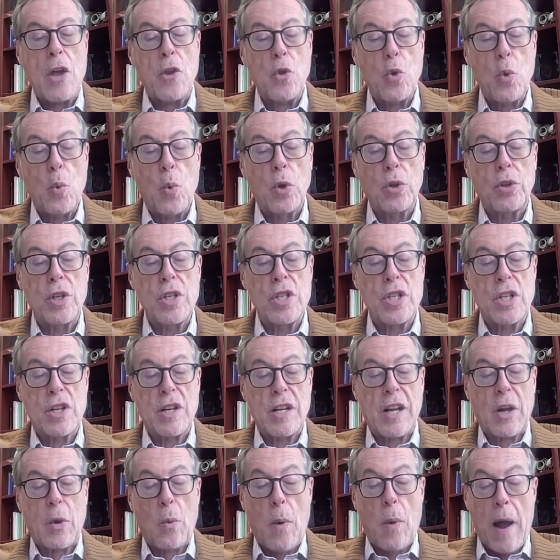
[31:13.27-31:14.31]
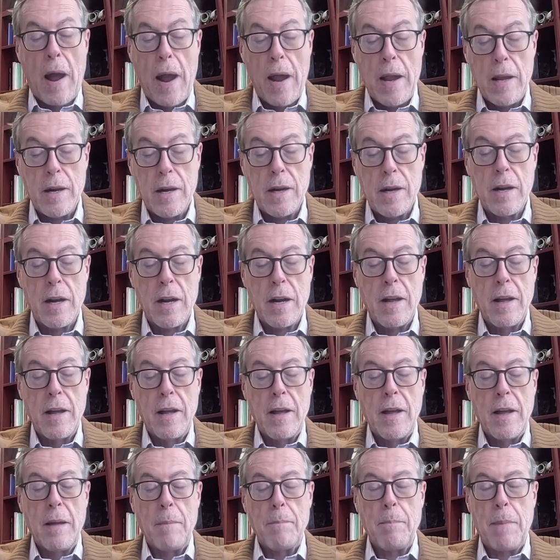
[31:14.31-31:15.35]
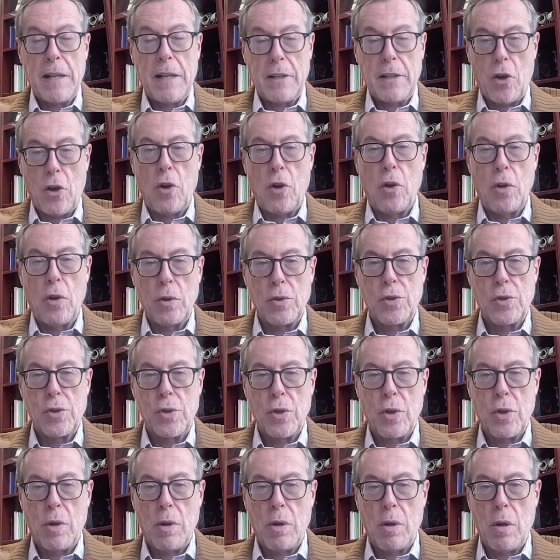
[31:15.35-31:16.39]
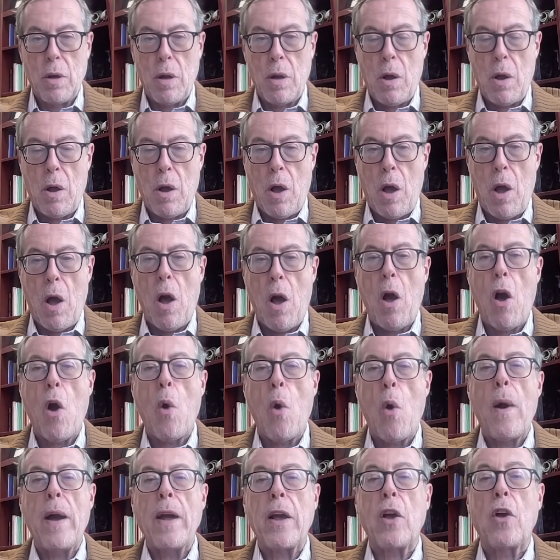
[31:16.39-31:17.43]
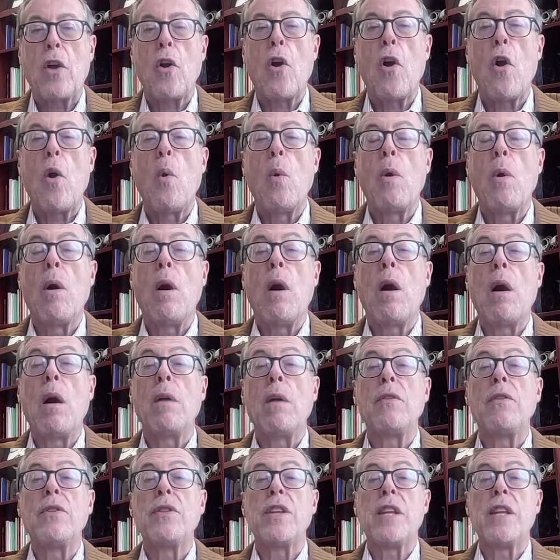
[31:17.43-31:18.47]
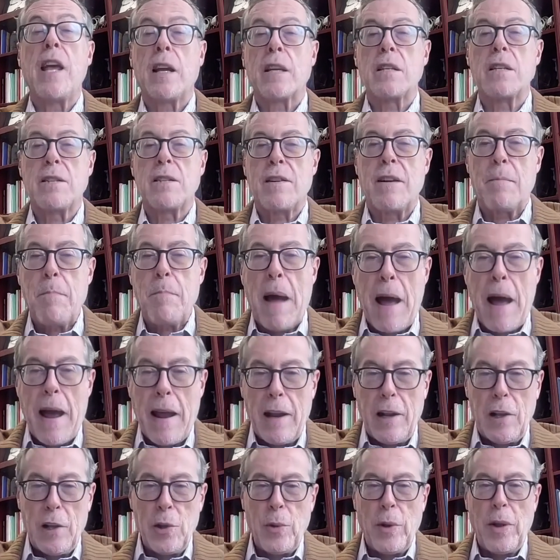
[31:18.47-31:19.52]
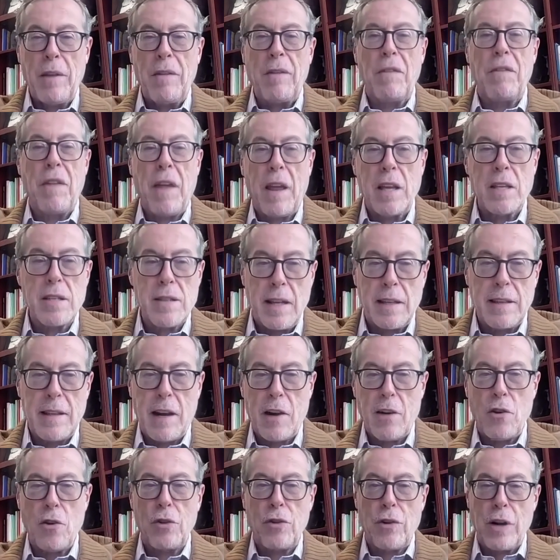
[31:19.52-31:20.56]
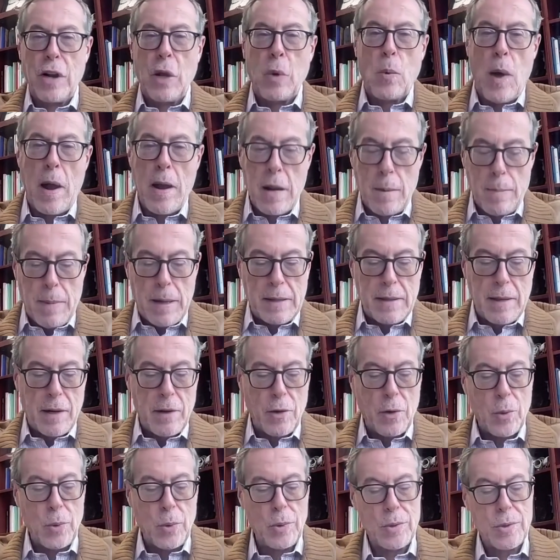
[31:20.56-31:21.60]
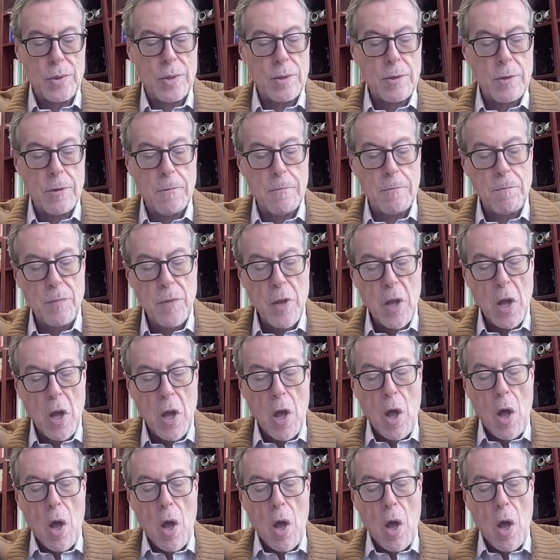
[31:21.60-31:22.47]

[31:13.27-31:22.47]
I do what is required, but also how I go the extra mile doing things that are not required but are good. No?